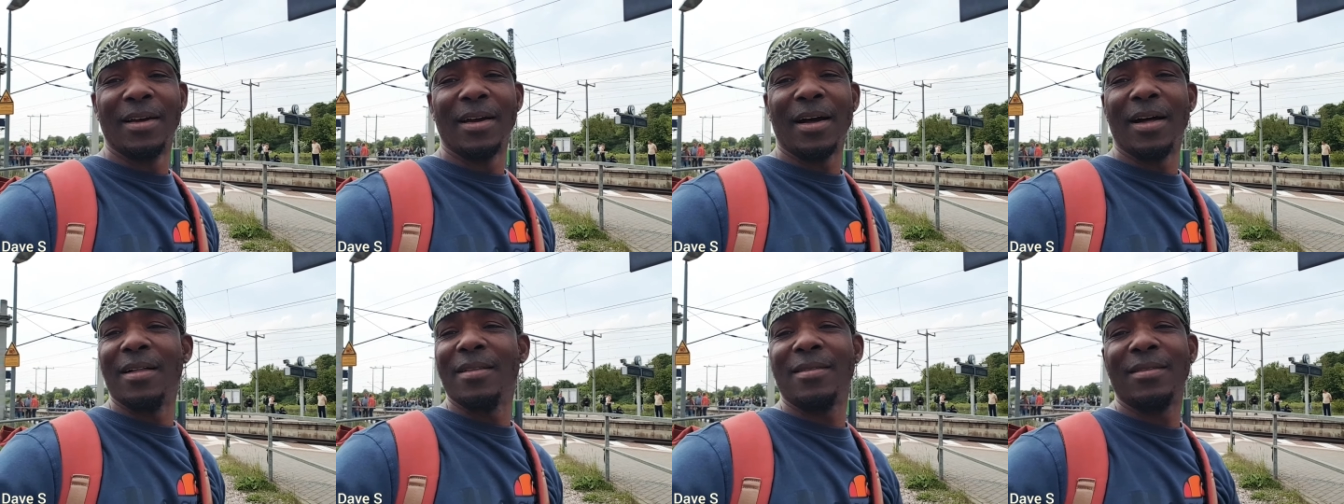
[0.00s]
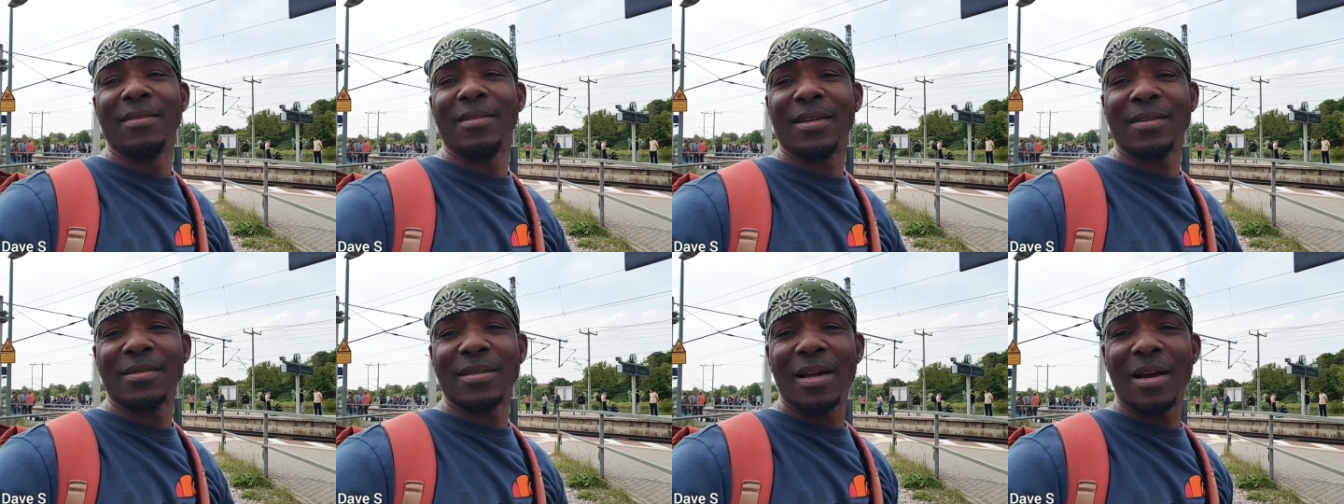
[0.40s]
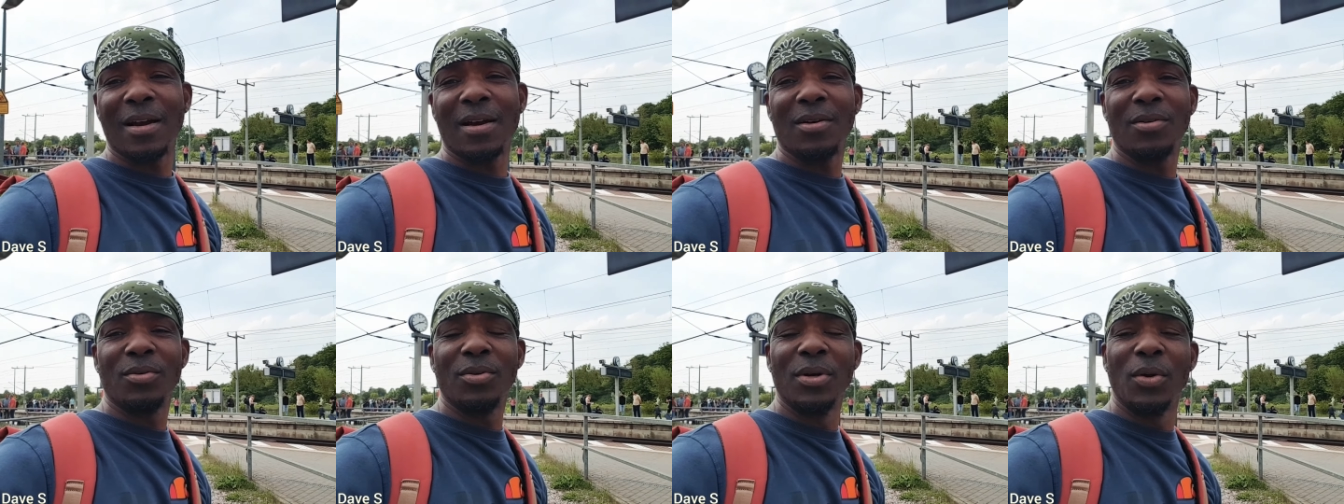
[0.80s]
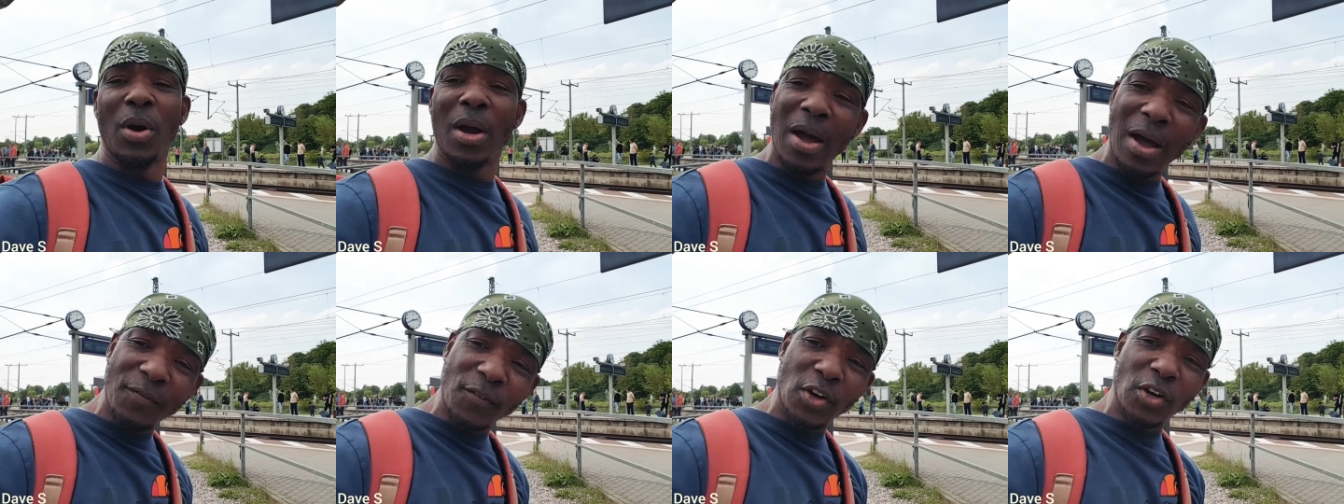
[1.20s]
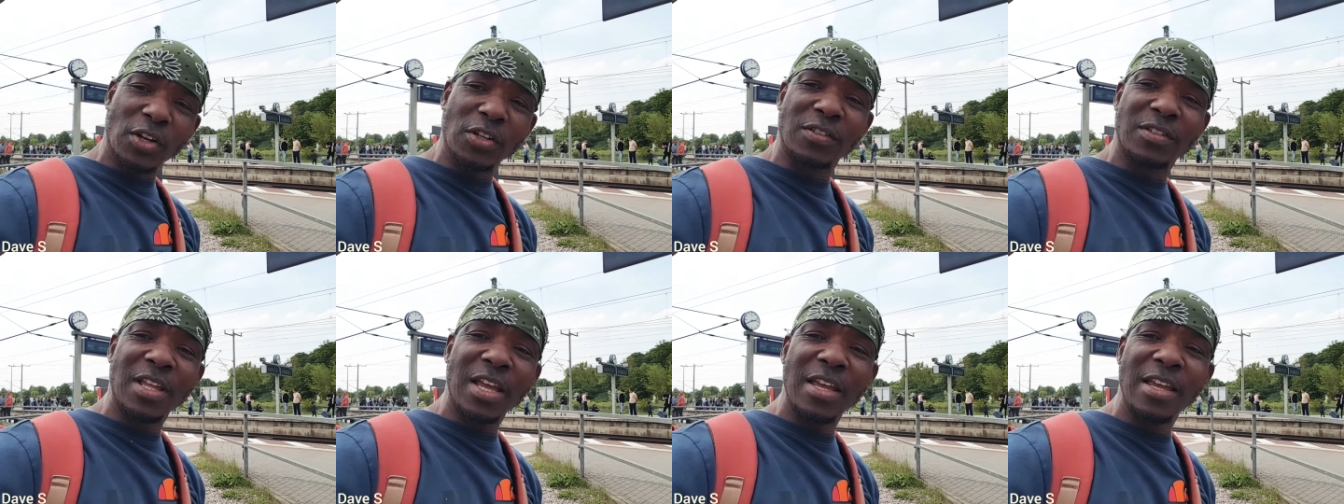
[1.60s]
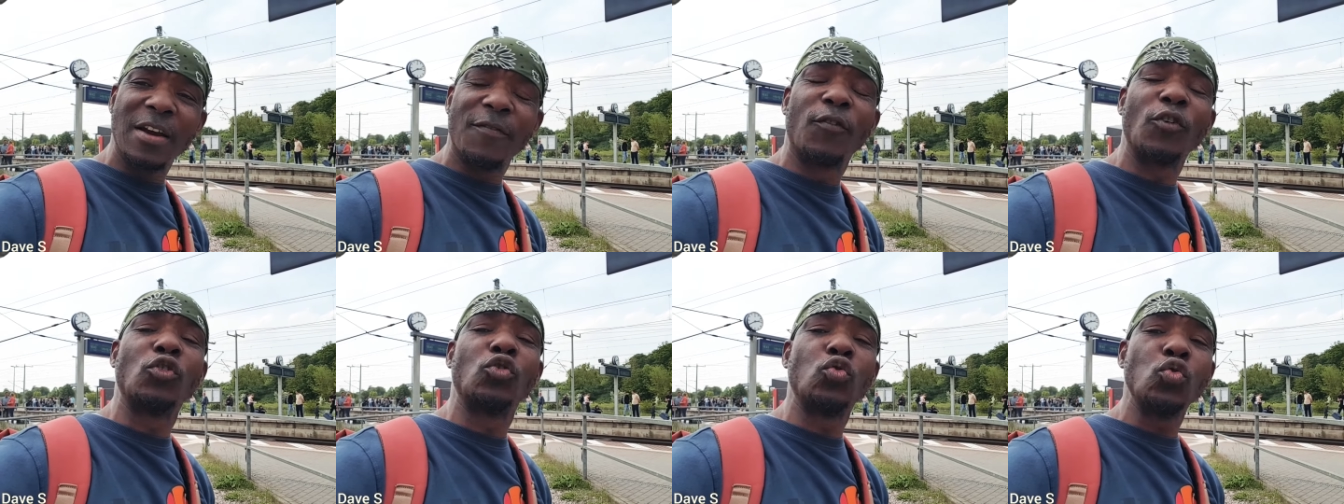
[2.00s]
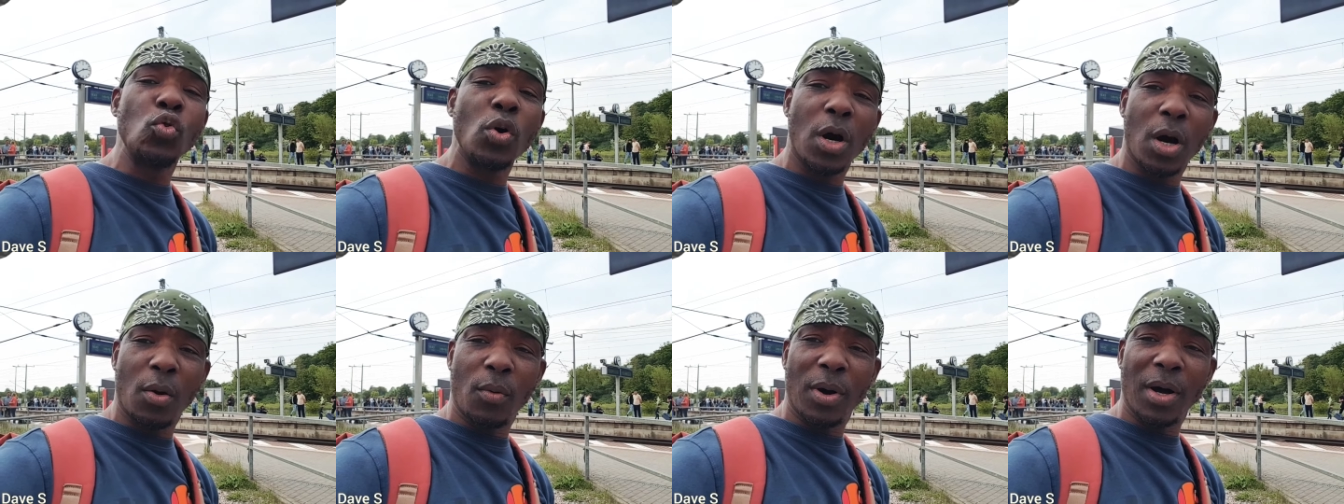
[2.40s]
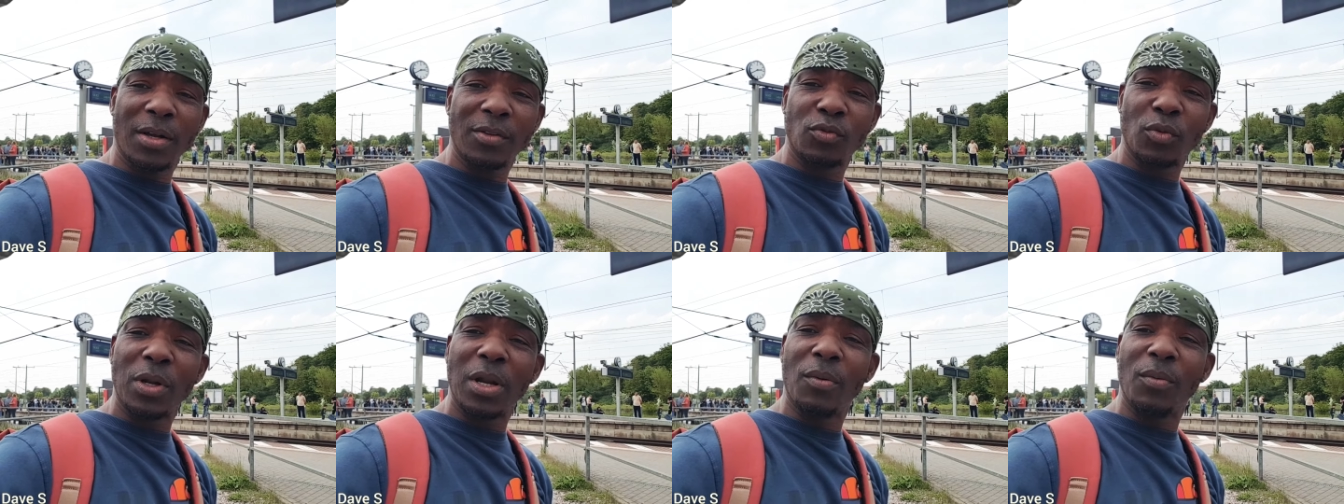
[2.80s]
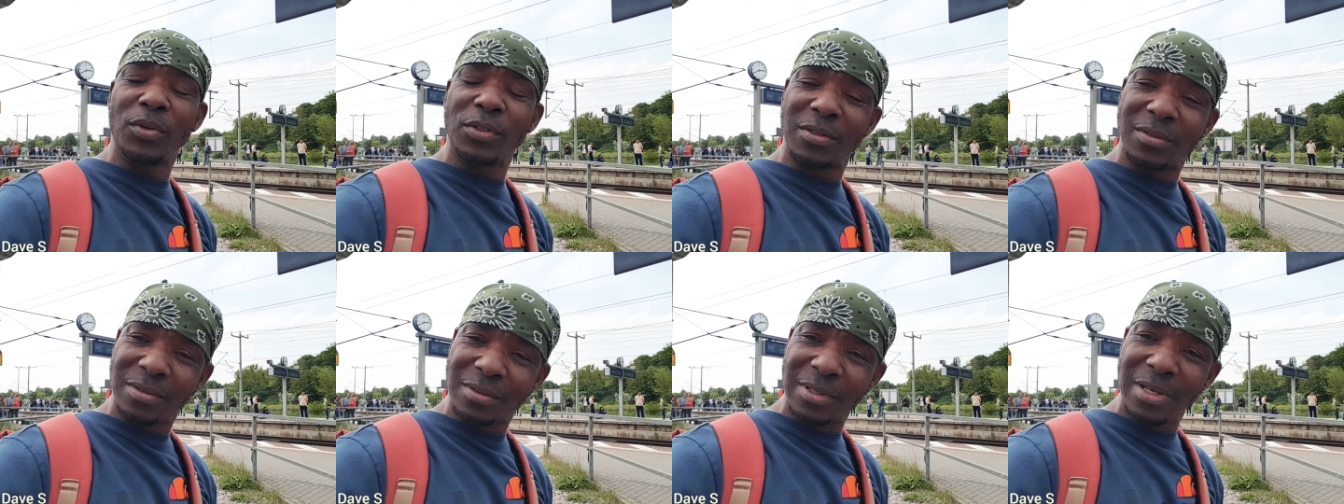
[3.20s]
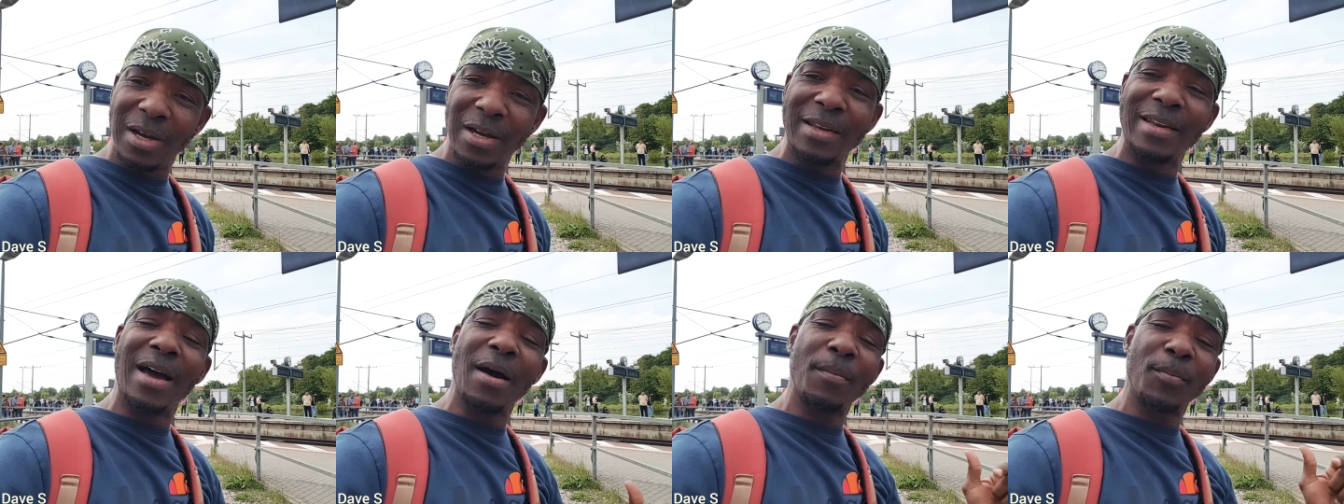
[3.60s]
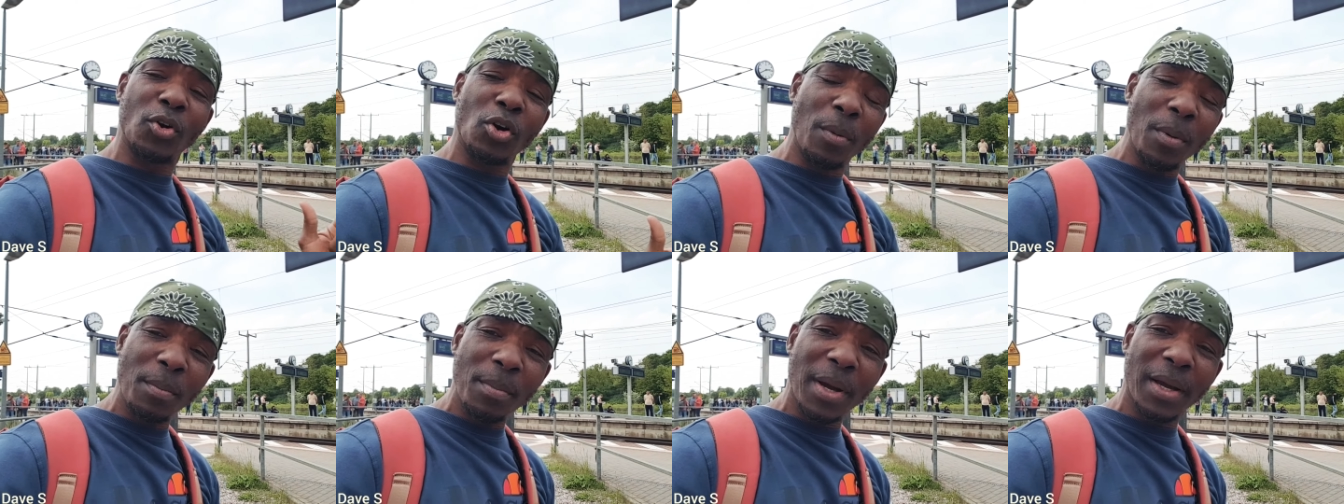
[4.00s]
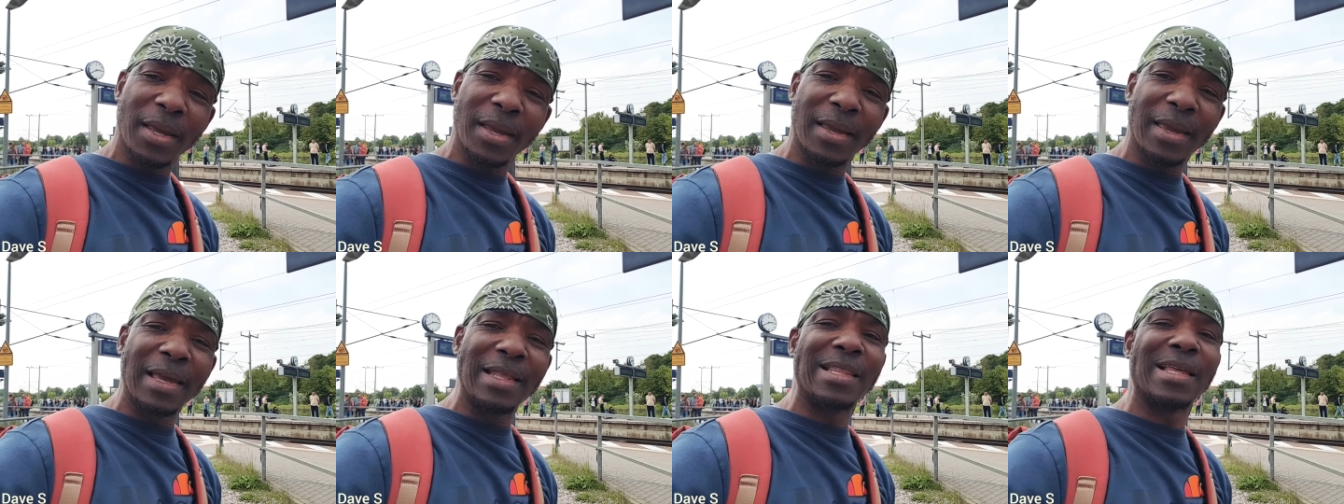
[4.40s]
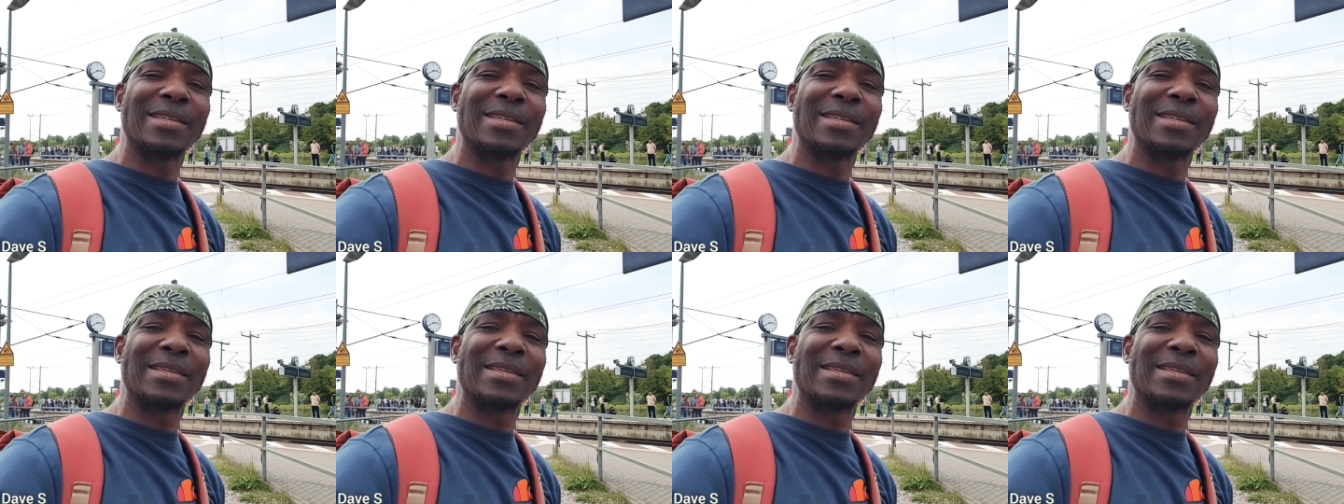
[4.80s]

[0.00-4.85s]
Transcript: And that's how I've got to stay here for two hours when I was going. Now I'm coming back again.